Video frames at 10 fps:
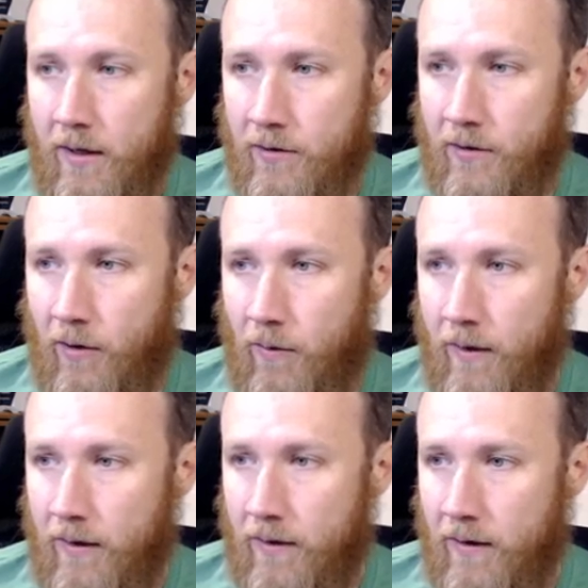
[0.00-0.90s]
So
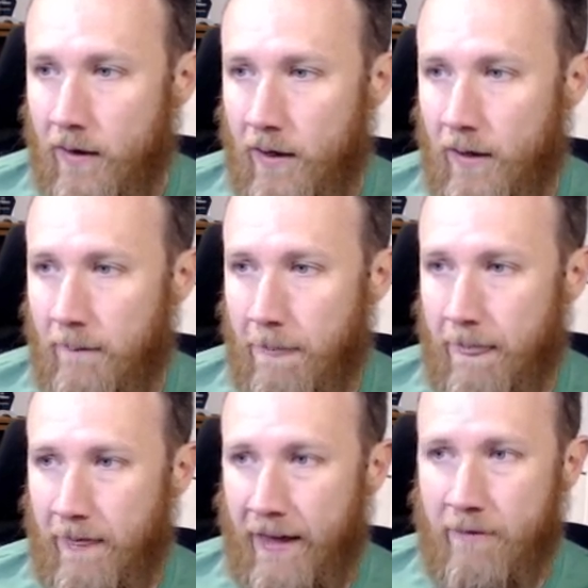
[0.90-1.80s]
um,
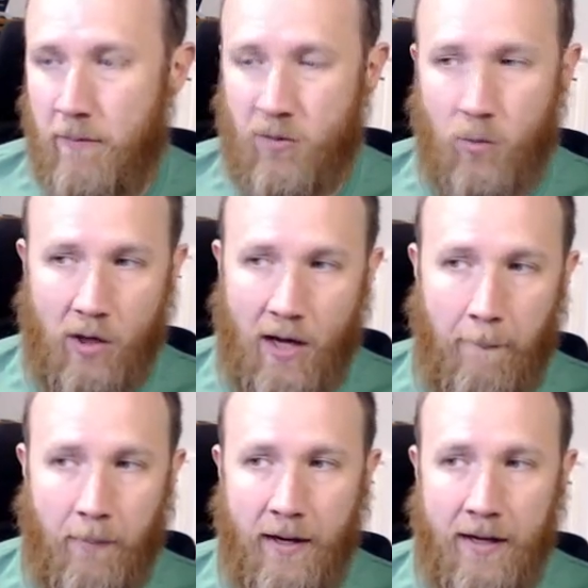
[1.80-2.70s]
they have a much more
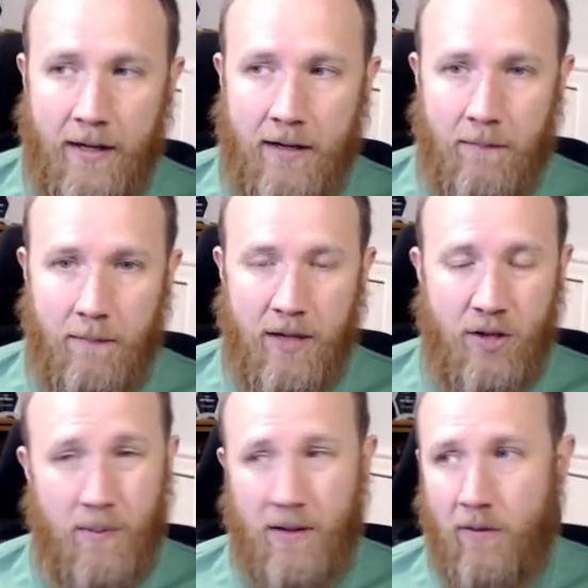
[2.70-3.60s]
complicated
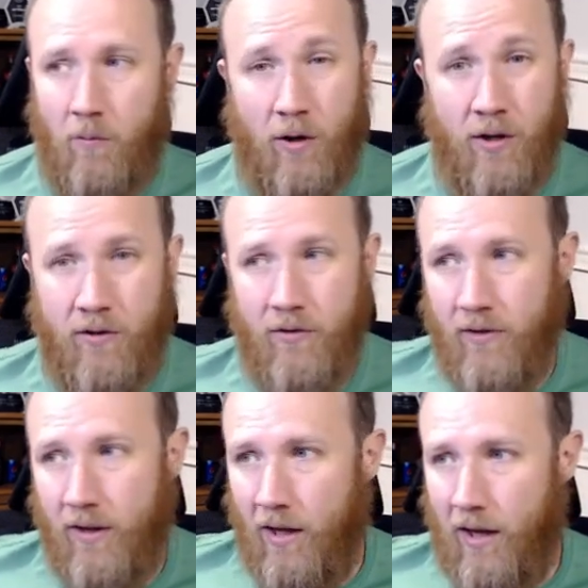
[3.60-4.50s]
PHP than we're going to use.
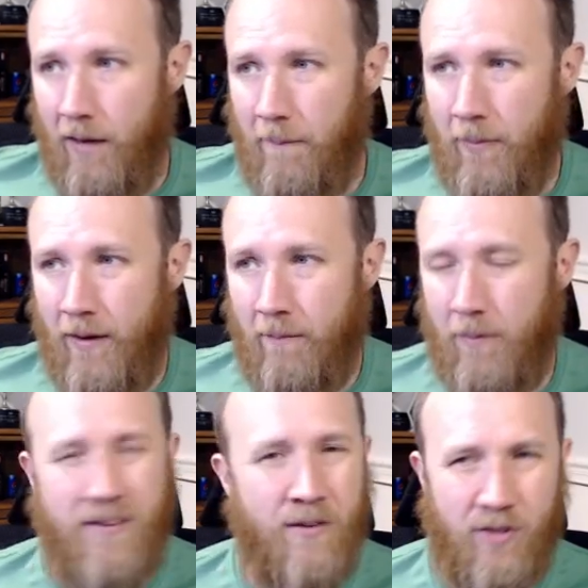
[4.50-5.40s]
Um, but
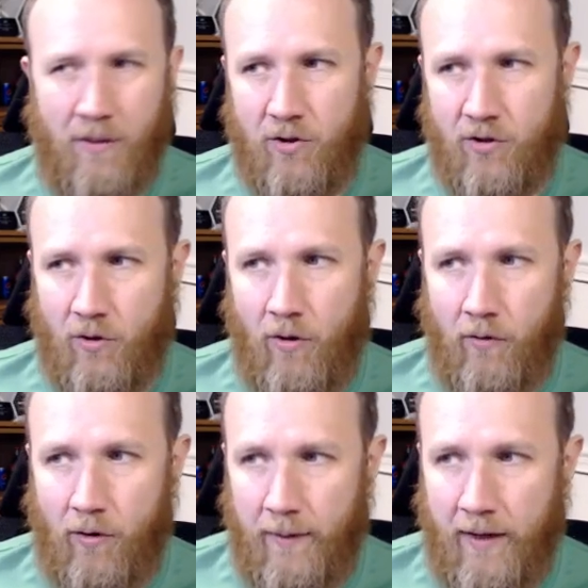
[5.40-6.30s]
it's interesting. i want to just go over
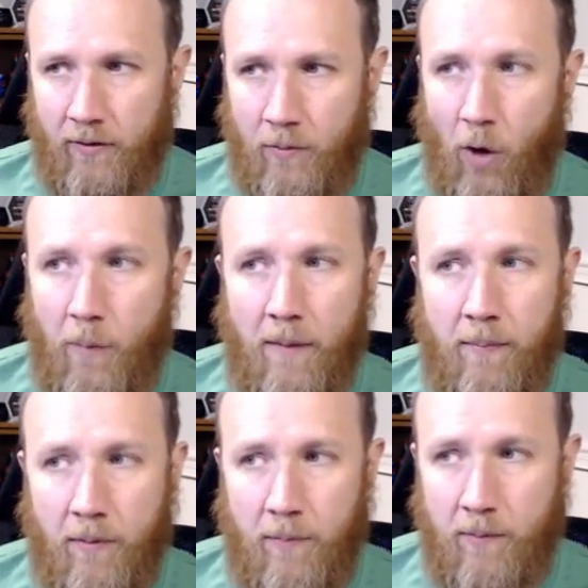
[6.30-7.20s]
the beginning. So we open up
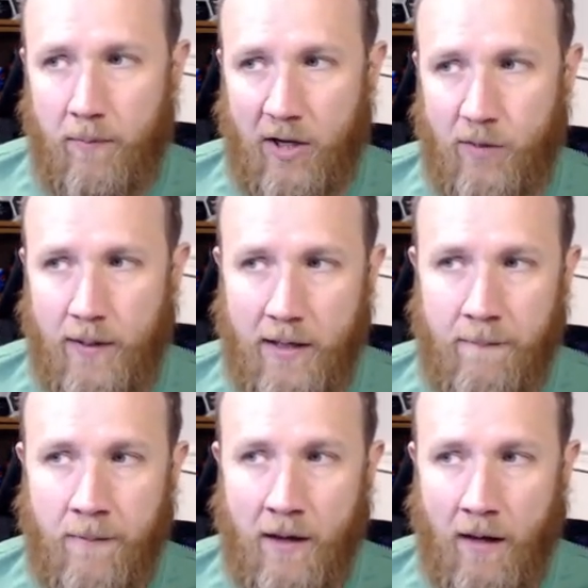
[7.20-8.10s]
with PHP.
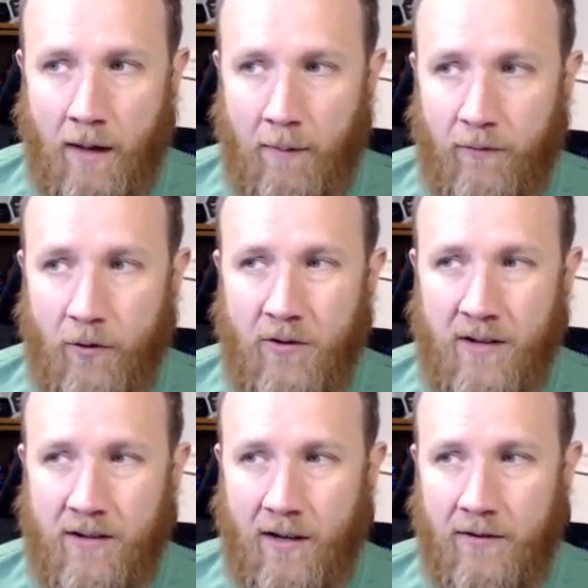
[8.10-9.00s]
Um, the first thing it
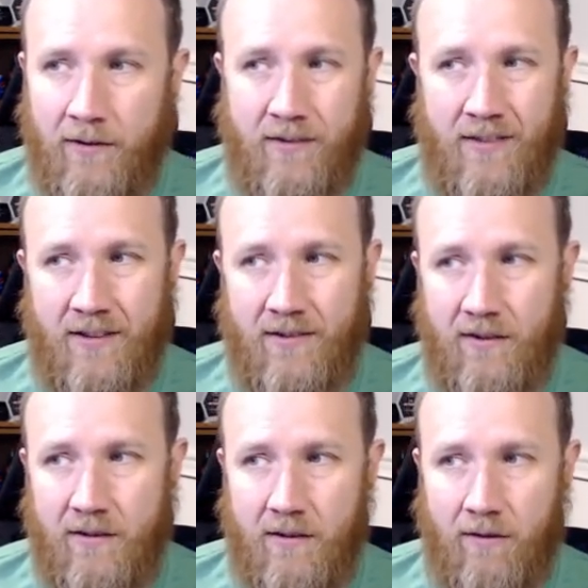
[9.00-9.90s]
does is this
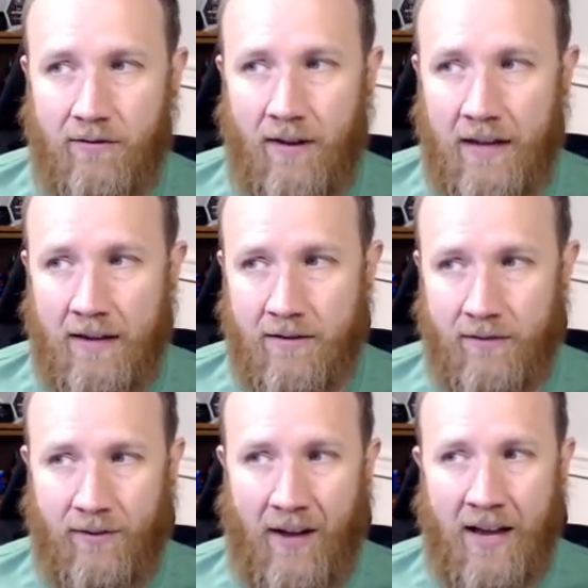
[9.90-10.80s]
defi
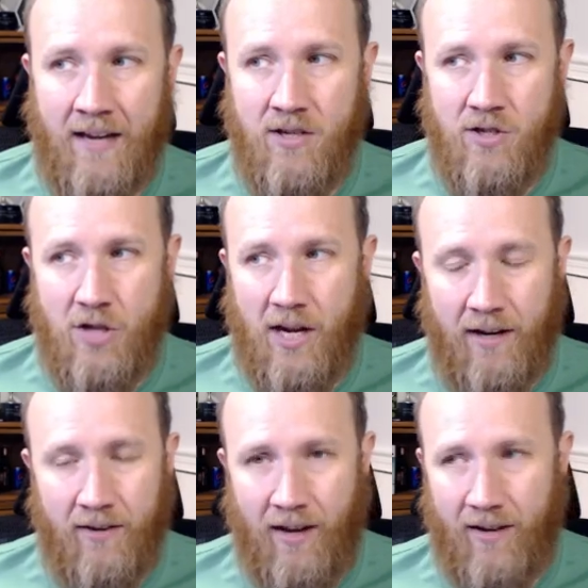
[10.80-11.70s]
defined
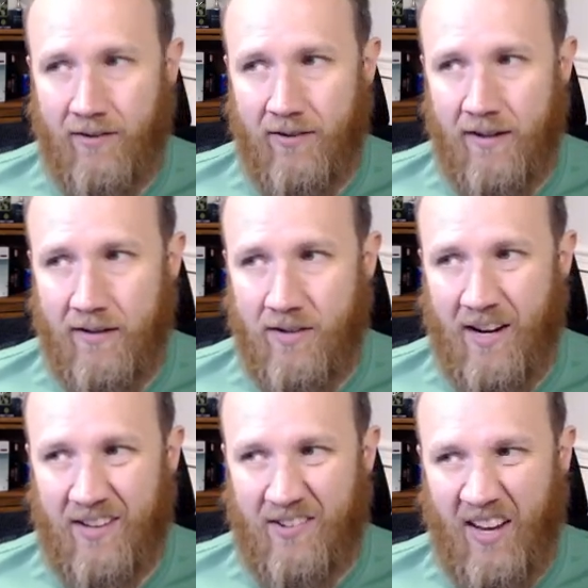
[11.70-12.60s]
jexec,
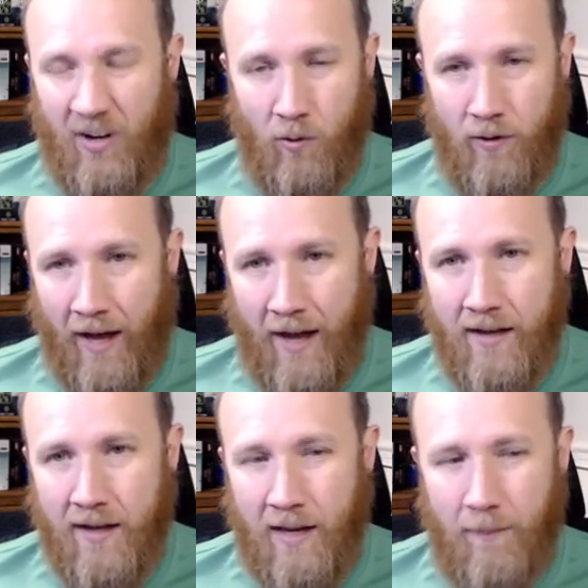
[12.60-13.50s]
jexec or die.
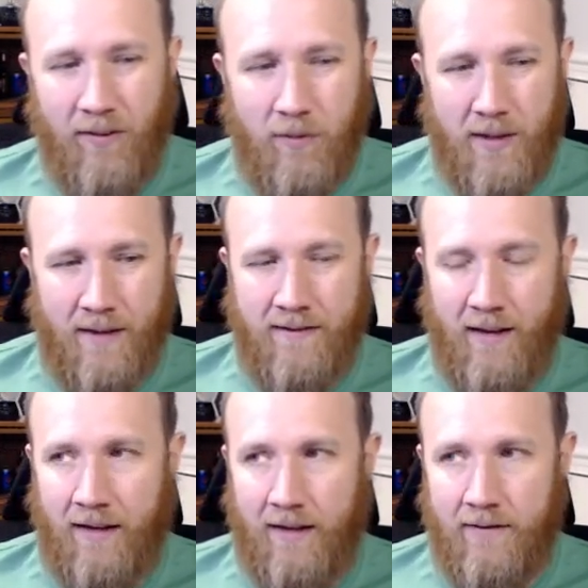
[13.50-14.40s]
Basically, what that's
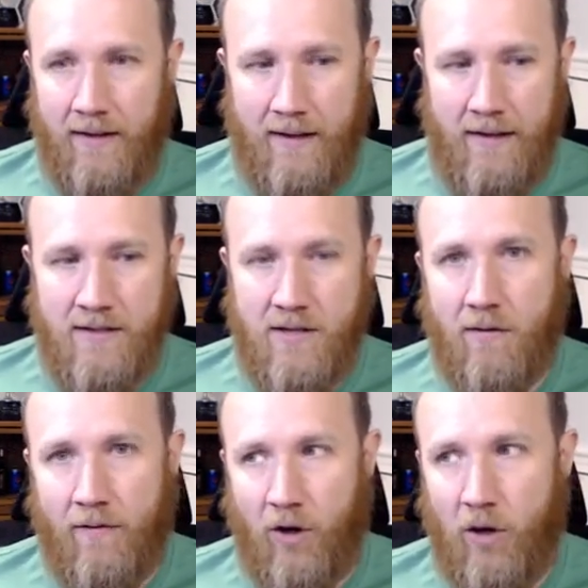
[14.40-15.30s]
saying is, is there a
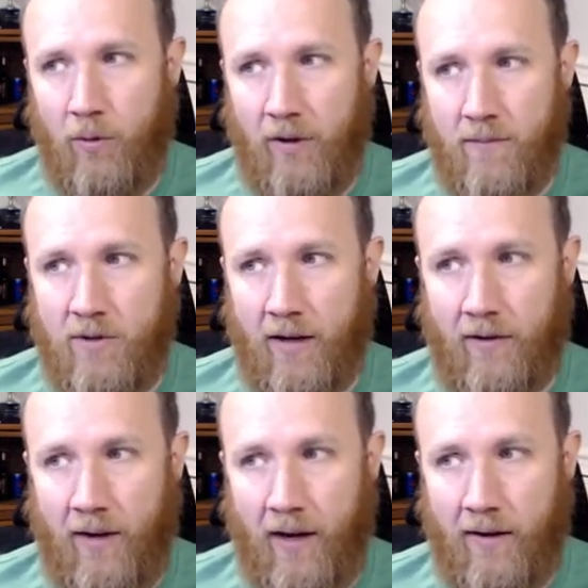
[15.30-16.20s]
variable named
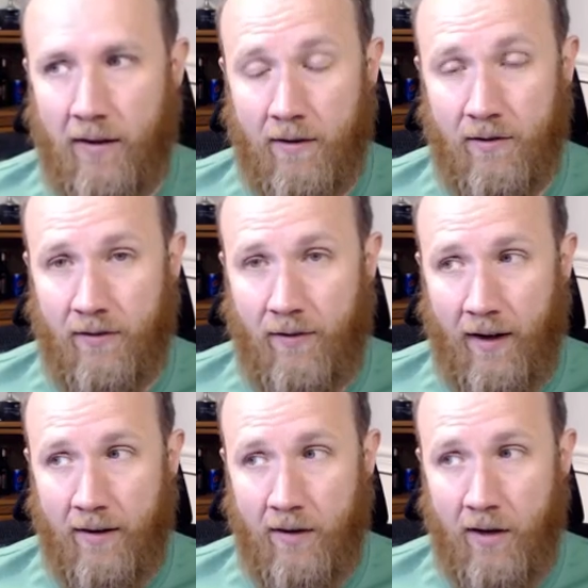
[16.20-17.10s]
jexec that is
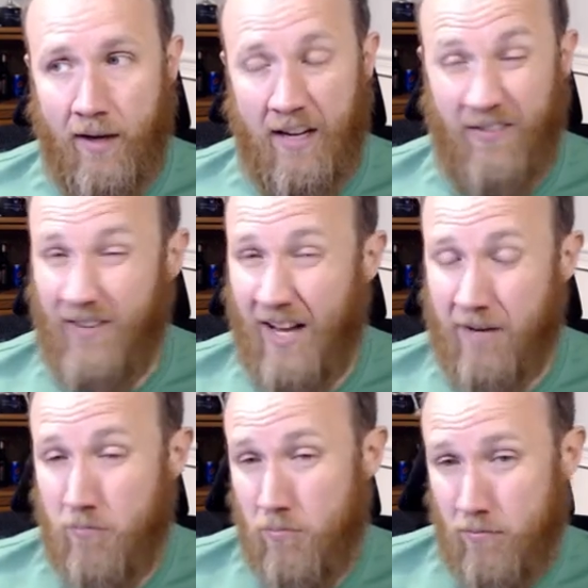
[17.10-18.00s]
defined? And if
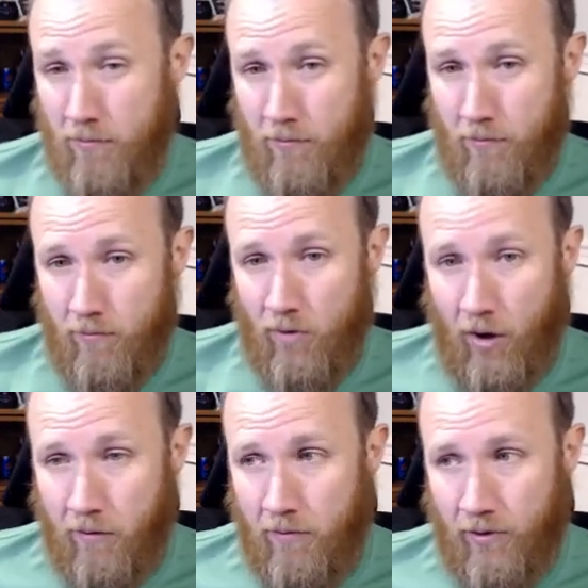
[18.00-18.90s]
not,
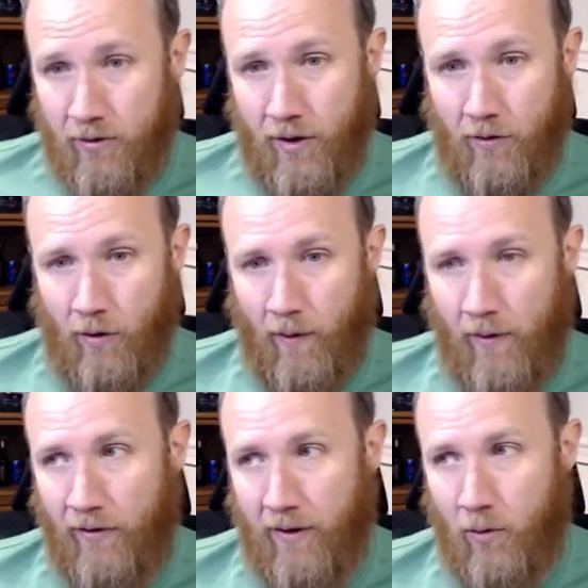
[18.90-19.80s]
done. Don't, don't run this anymore.